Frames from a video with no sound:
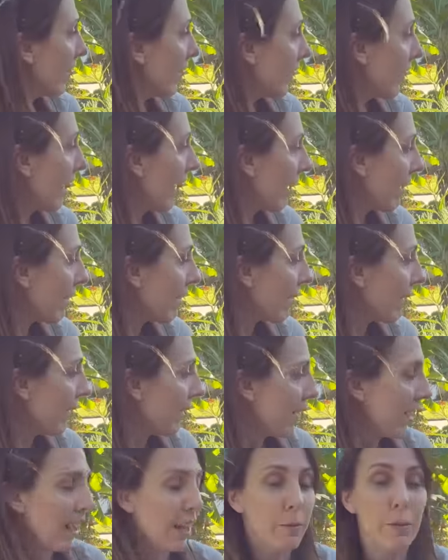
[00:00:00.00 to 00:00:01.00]
Yes,
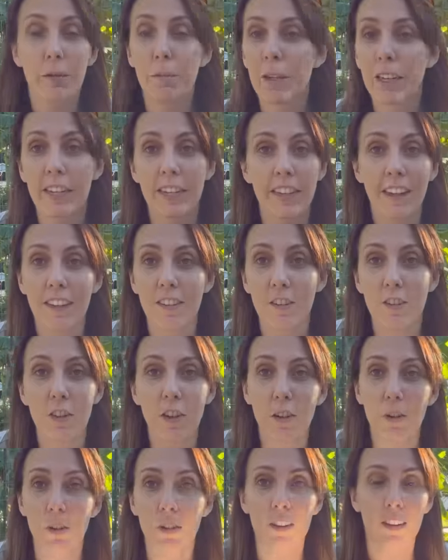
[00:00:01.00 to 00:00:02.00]
I've been making lots of
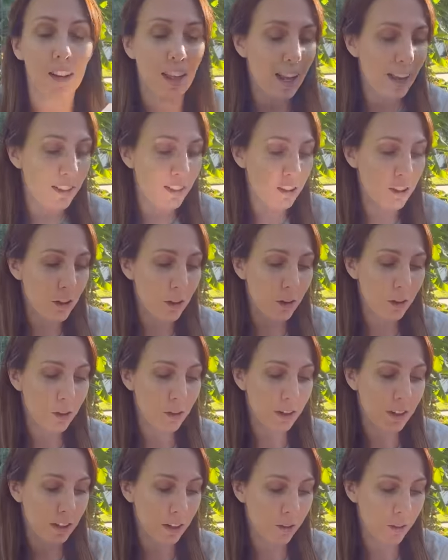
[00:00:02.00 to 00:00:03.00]
notes, lots of notes
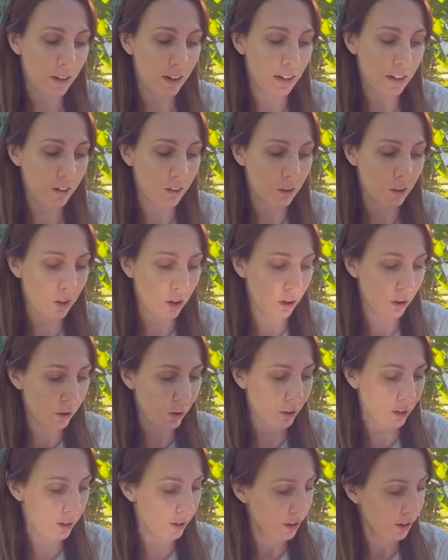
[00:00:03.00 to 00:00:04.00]
getting ready.
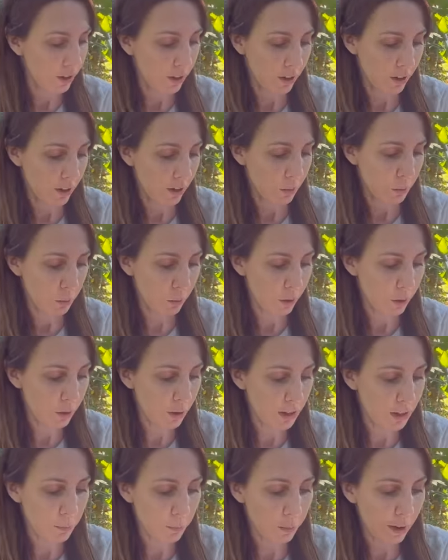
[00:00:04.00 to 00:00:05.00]
So Puerto
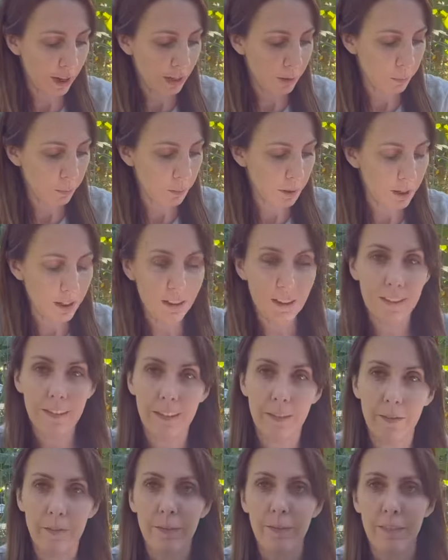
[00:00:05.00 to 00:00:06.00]
Rican black beans,
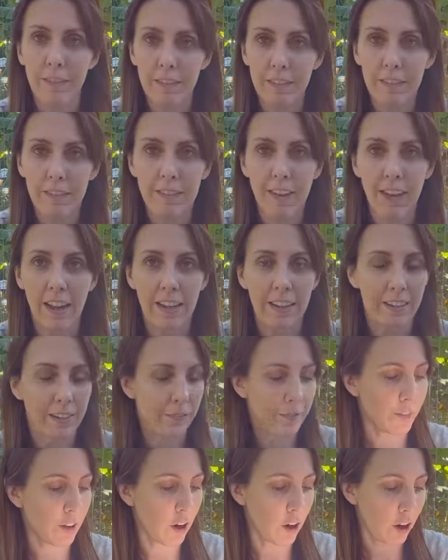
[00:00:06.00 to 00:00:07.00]
it's done.
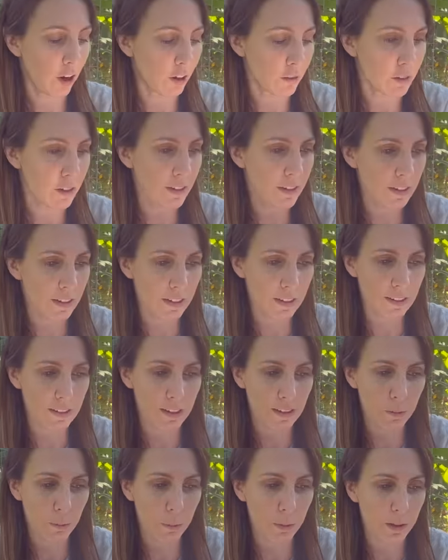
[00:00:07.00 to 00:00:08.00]
Harvest is
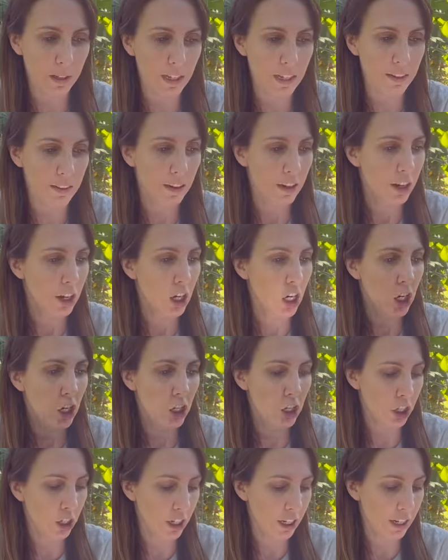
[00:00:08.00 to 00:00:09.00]
complete,
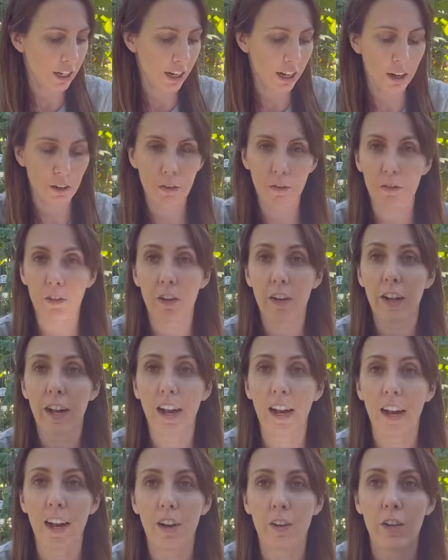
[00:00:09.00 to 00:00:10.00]
good enough for
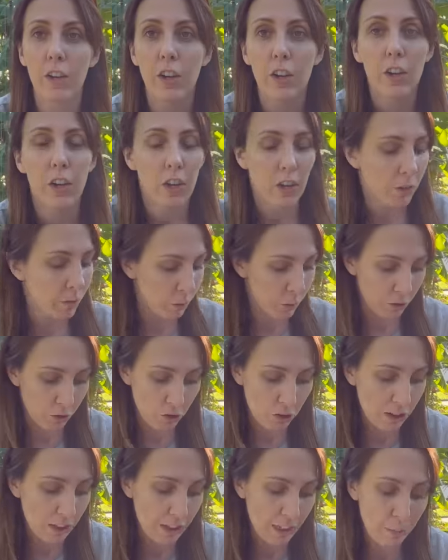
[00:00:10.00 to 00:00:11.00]
now. We're
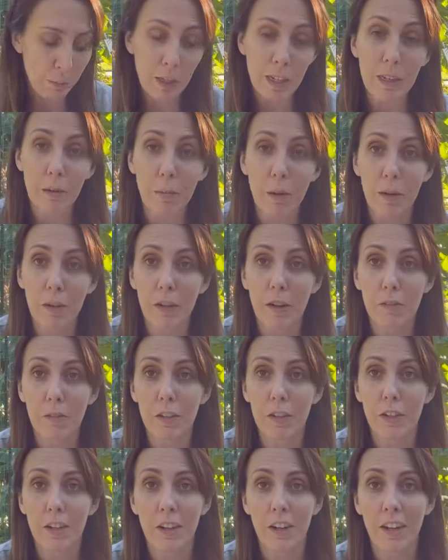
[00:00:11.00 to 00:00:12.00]
just gonna keep getting better every
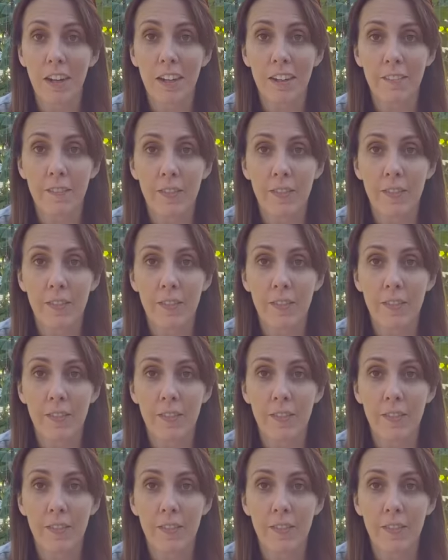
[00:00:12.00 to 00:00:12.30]
year, huh?